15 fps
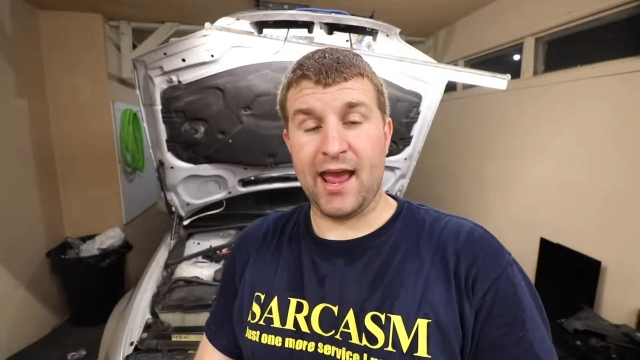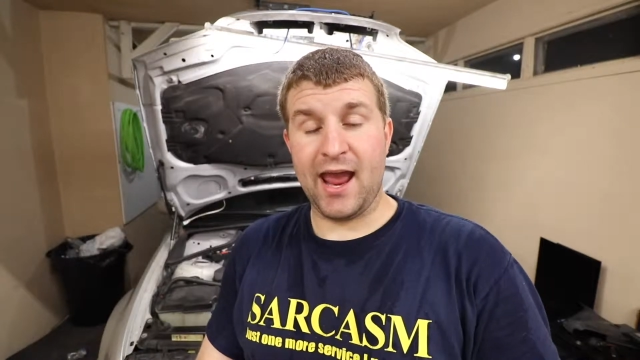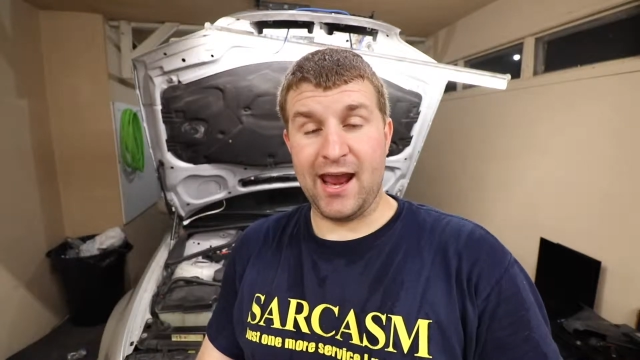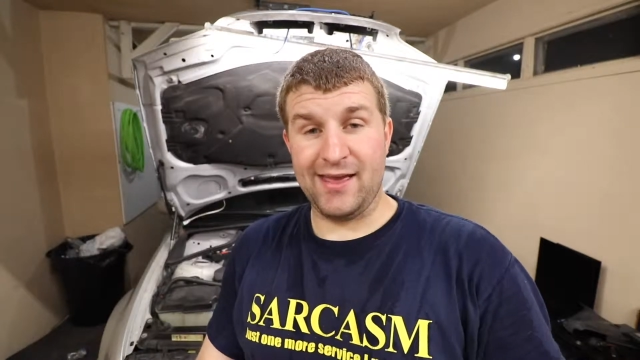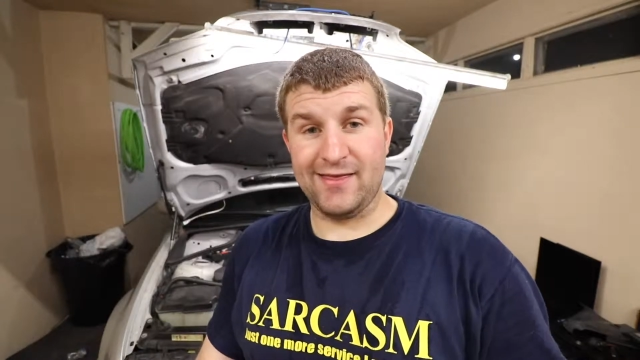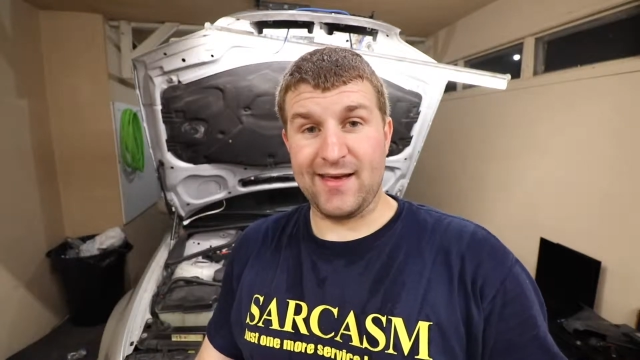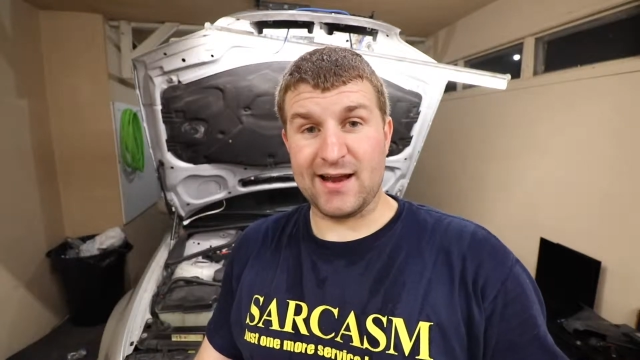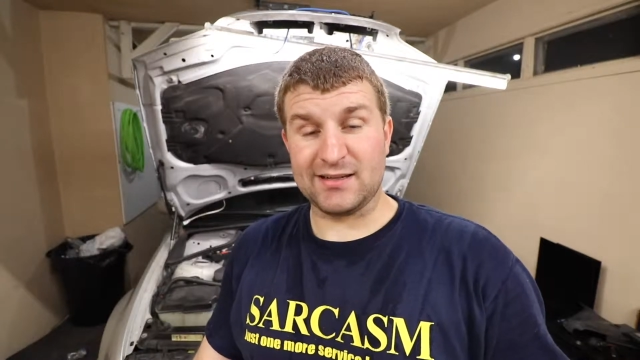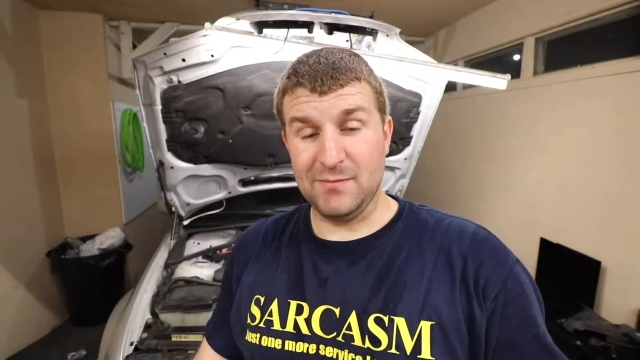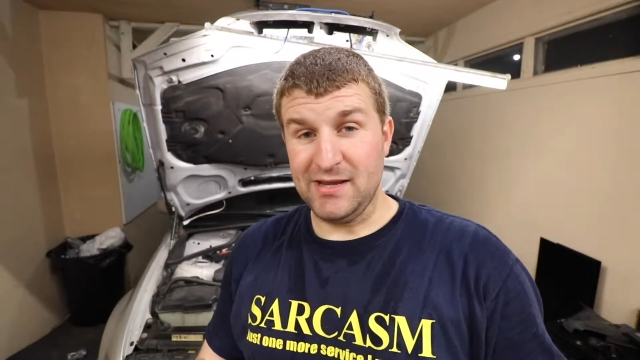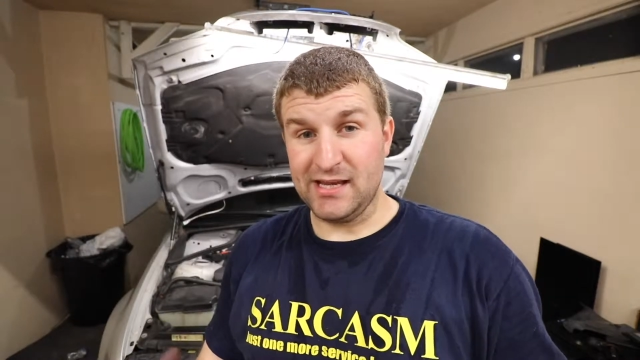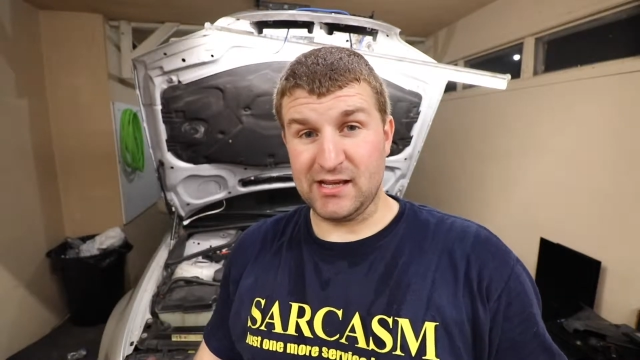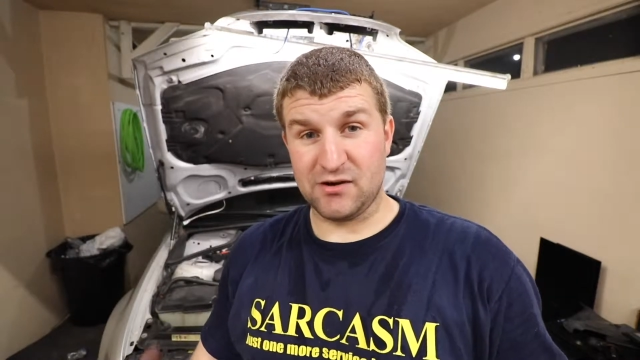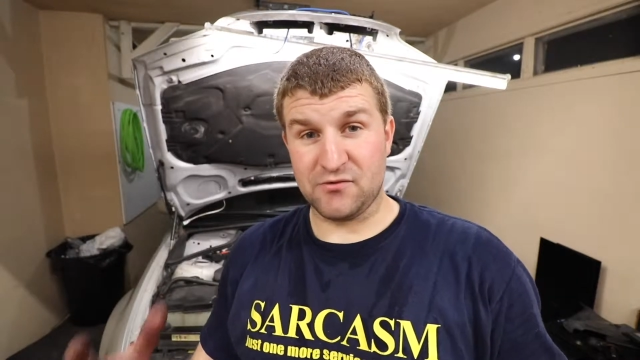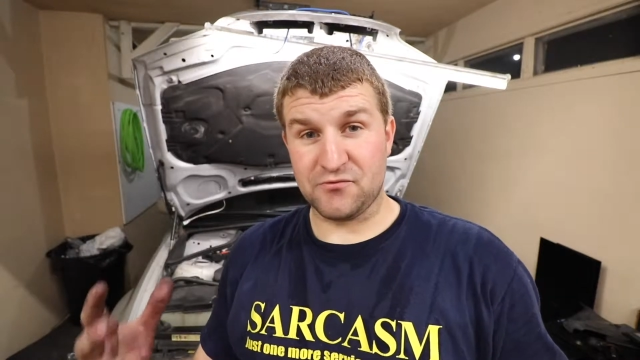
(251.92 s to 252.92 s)
and that's
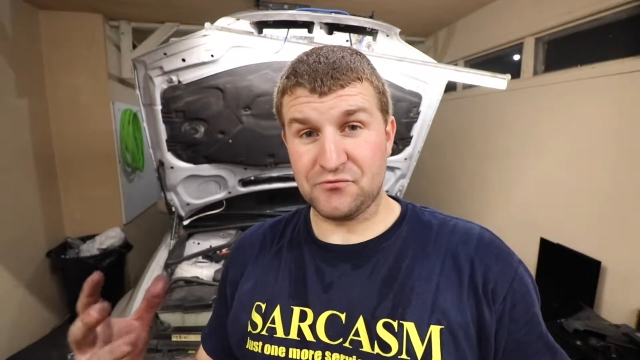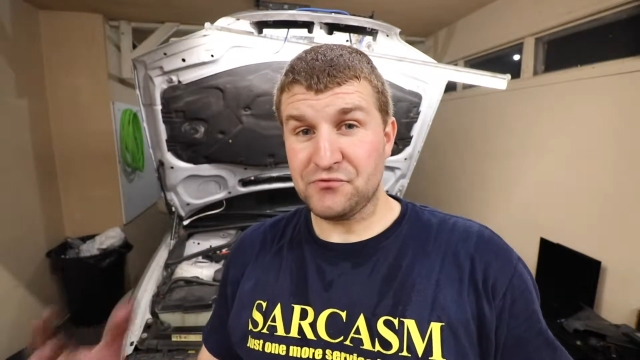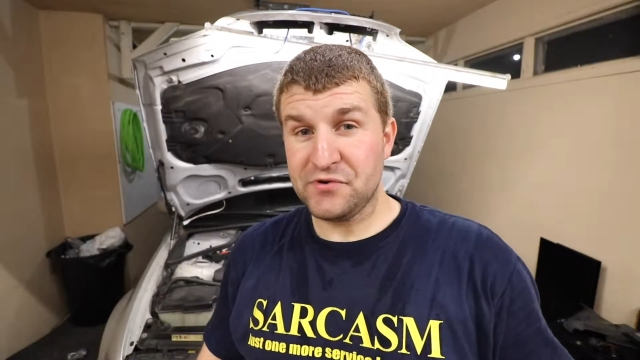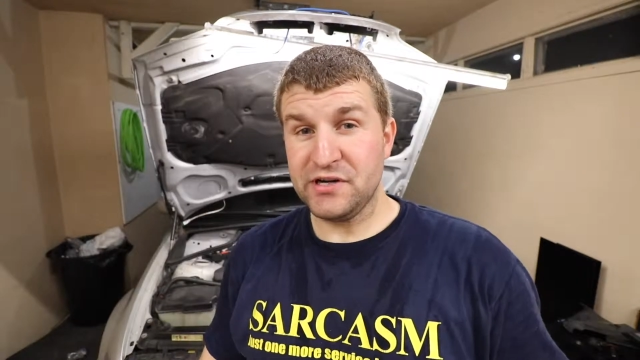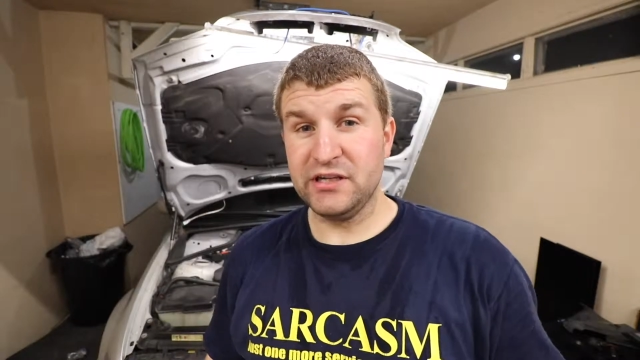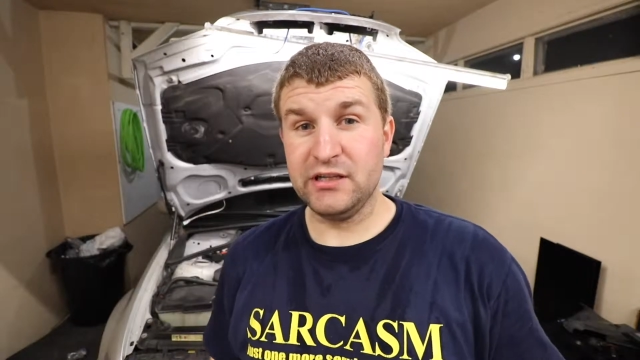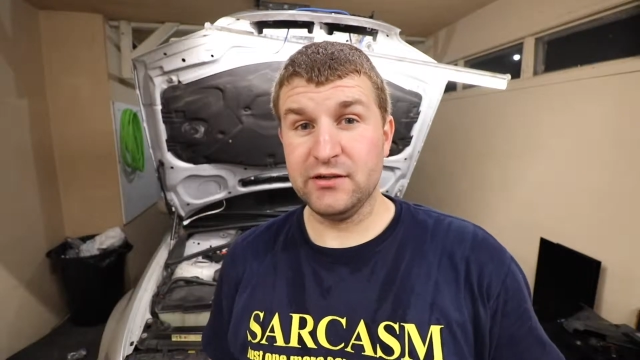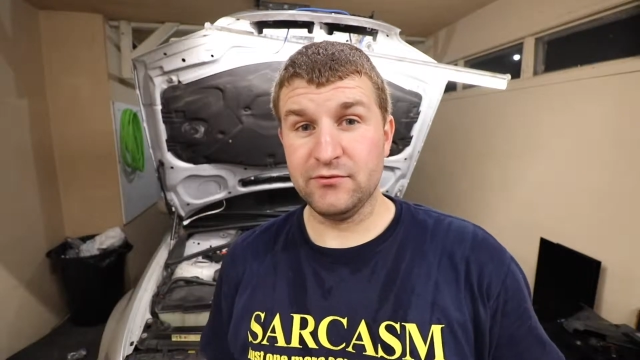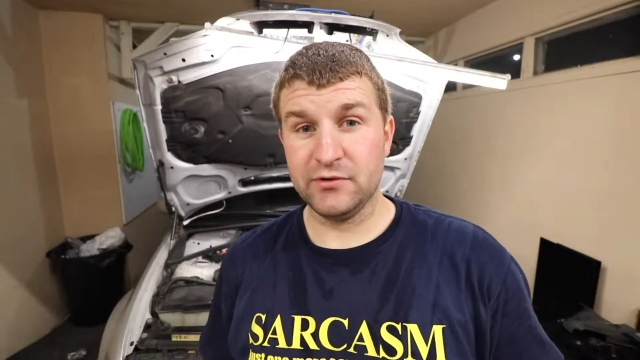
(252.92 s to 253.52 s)
making it really,